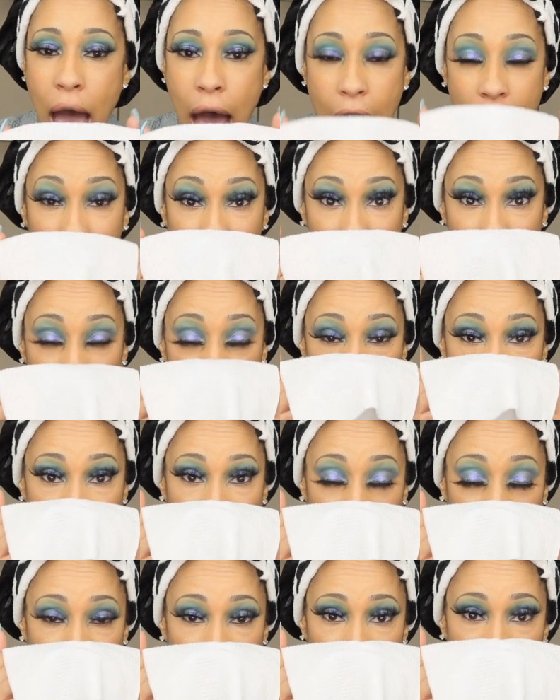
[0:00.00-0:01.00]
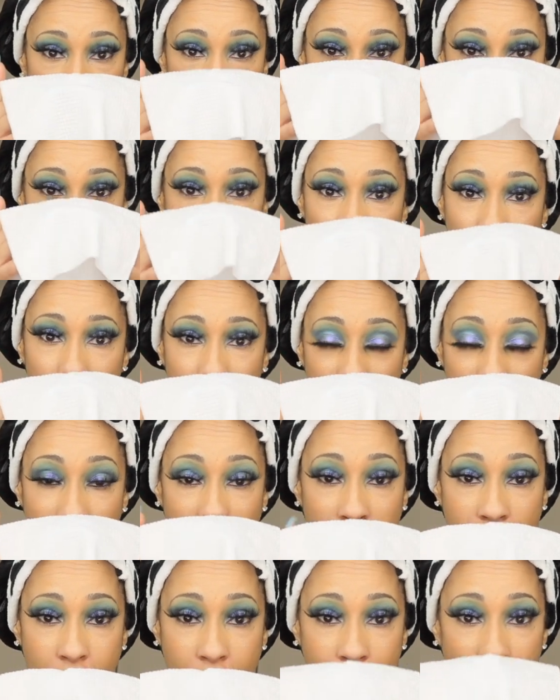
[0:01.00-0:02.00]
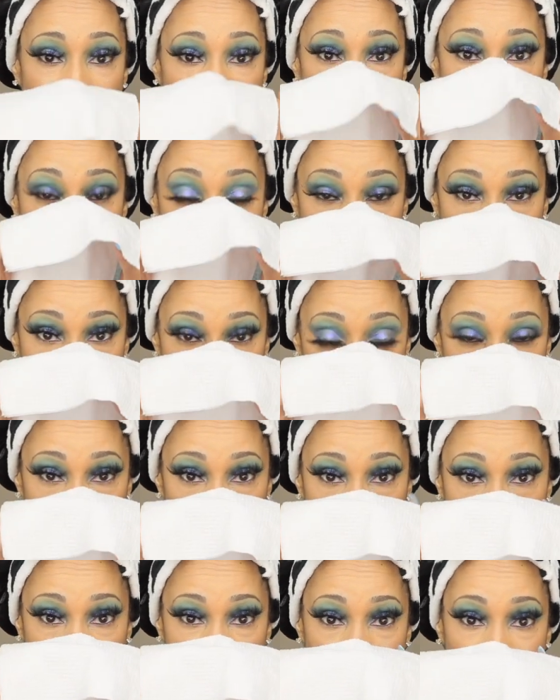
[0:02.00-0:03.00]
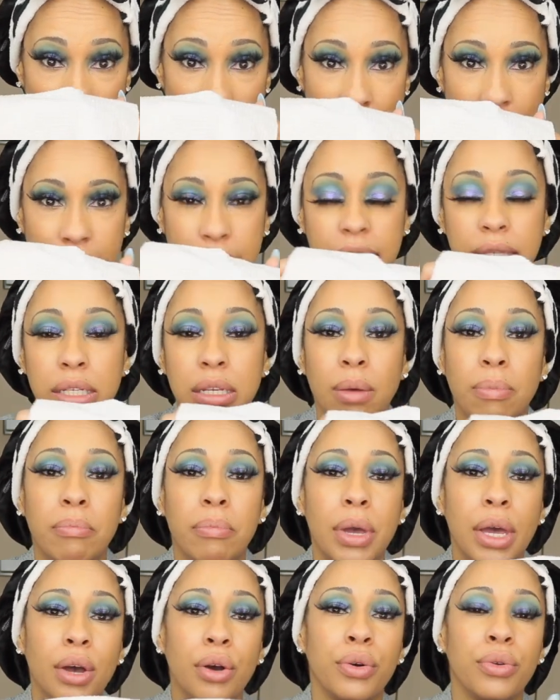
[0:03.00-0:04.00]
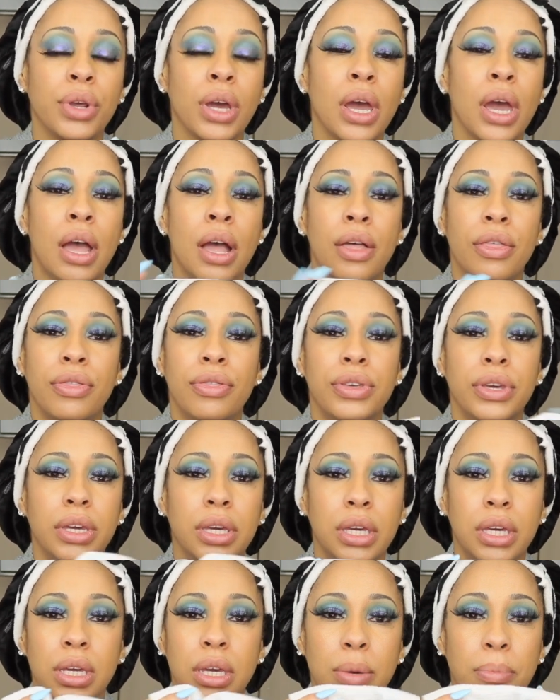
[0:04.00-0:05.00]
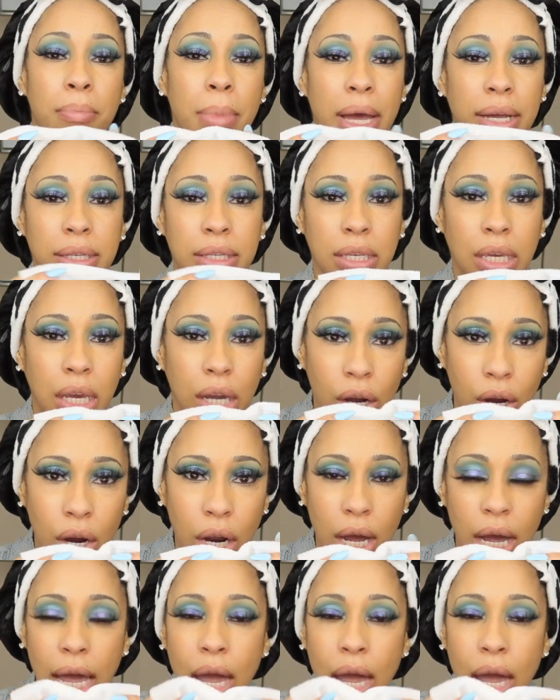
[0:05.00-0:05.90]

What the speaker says: I just sit this like on my eyes and underneath my eyes to melt the mascara.